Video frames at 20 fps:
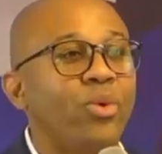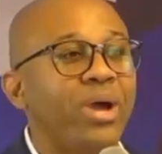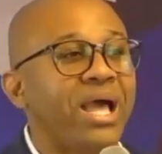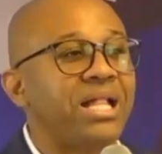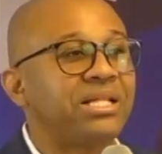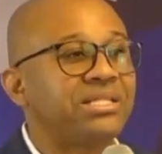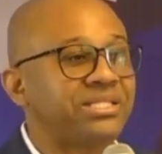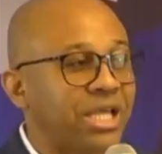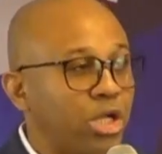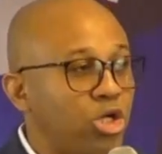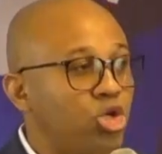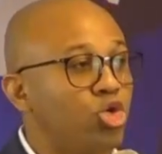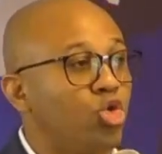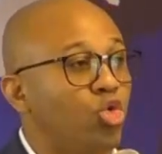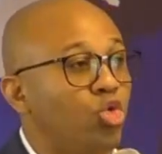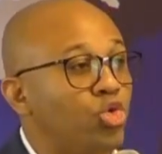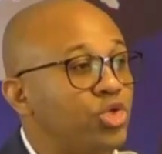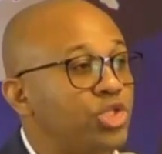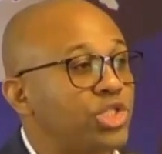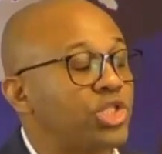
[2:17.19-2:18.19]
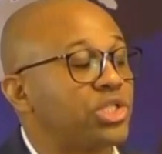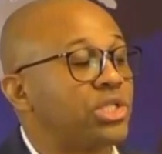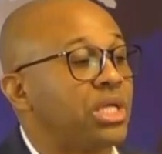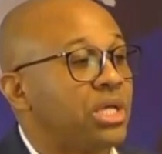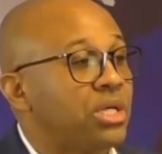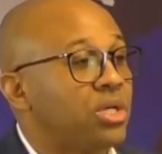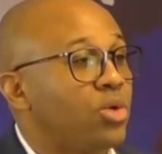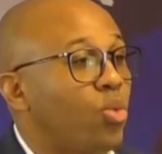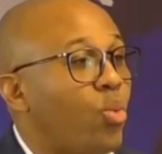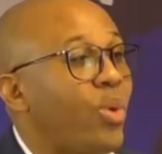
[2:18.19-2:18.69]
wealth and lose
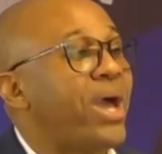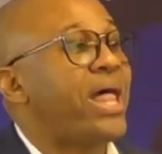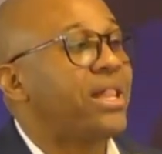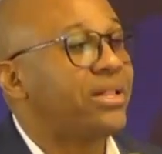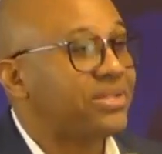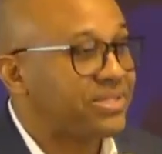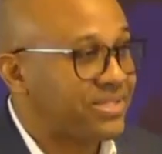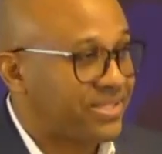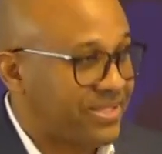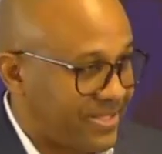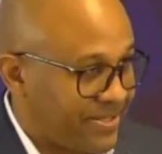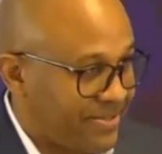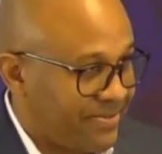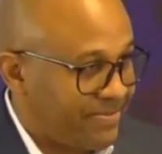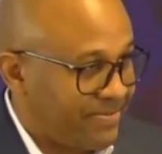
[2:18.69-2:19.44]
wealth.